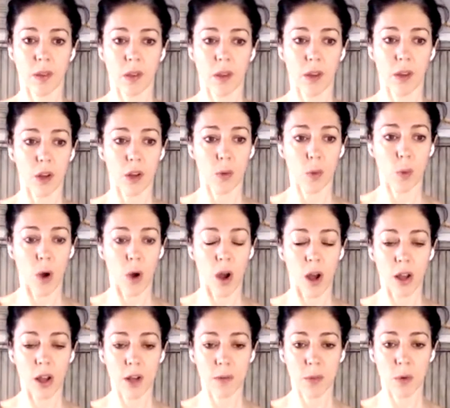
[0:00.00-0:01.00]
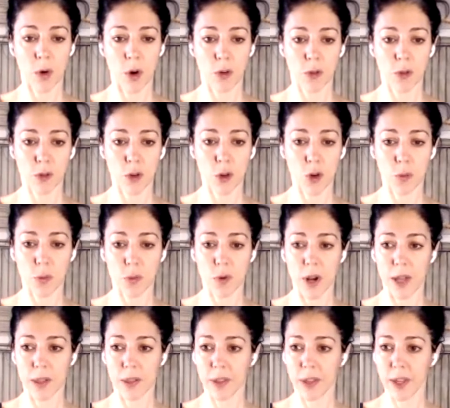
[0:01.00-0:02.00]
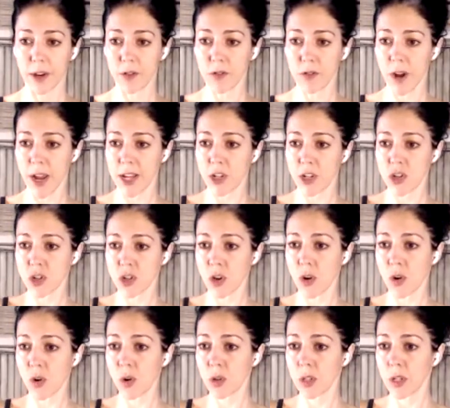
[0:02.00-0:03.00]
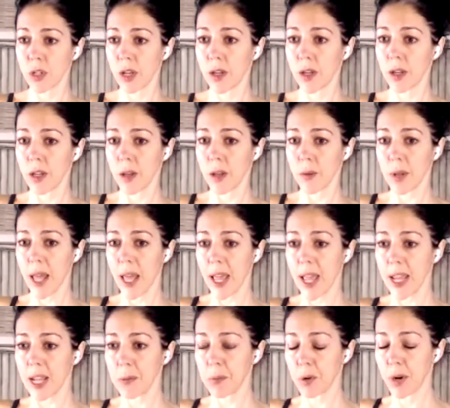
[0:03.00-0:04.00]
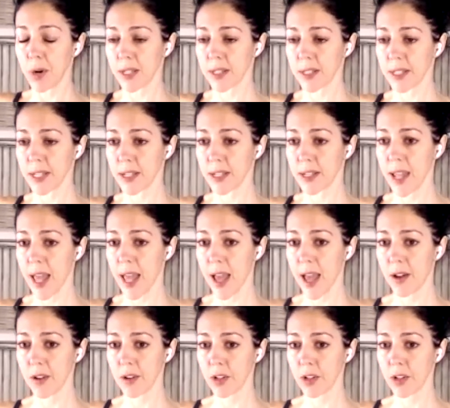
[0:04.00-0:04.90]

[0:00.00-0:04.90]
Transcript: Good. One more full breath here. Right shoulder blade pressing down.